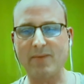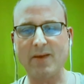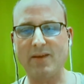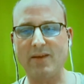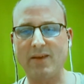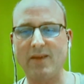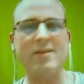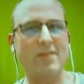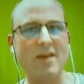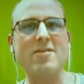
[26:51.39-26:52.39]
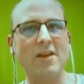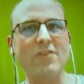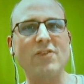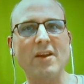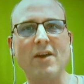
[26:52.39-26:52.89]
he, he's an
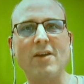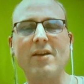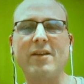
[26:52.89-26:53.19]
engineer in uh,